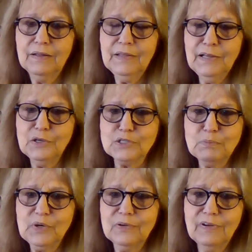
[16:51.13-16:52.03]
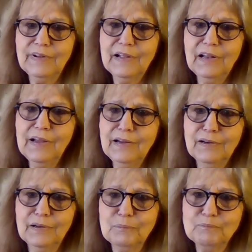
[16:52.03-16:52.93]
Thank you, Spirit, on that light.
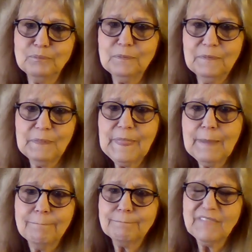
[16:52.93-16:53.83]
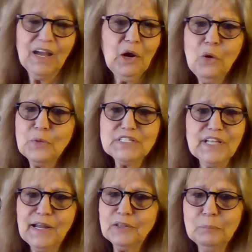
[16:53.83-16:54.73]
I always
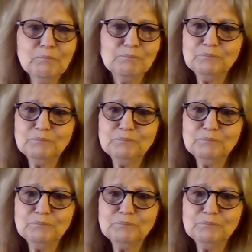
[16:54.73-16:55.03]
thank them.